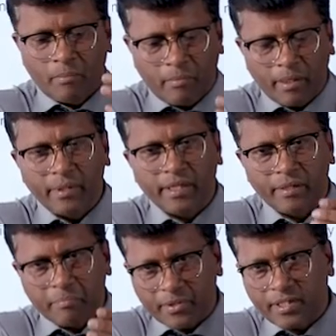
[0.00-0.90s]
may be
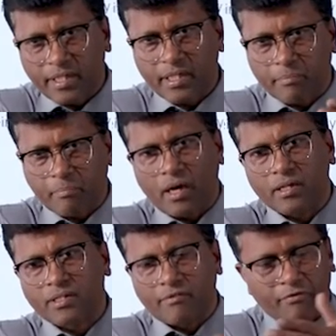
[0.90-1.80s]
in present and
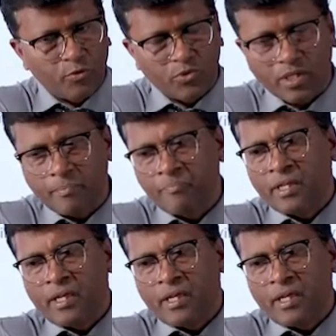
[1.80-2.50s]
past and future,